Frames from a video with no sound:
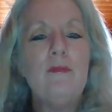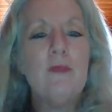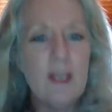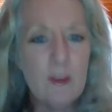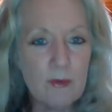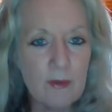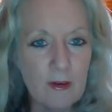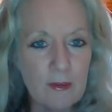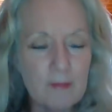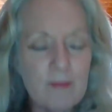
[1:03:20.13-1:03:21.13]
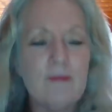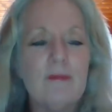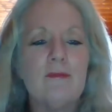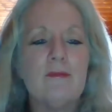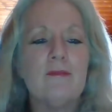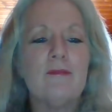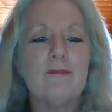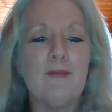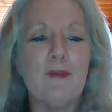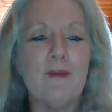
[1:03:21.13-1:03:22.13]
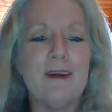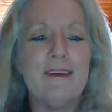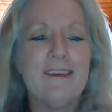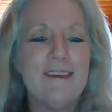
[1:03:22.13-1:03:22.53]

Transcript: He was God, by the way.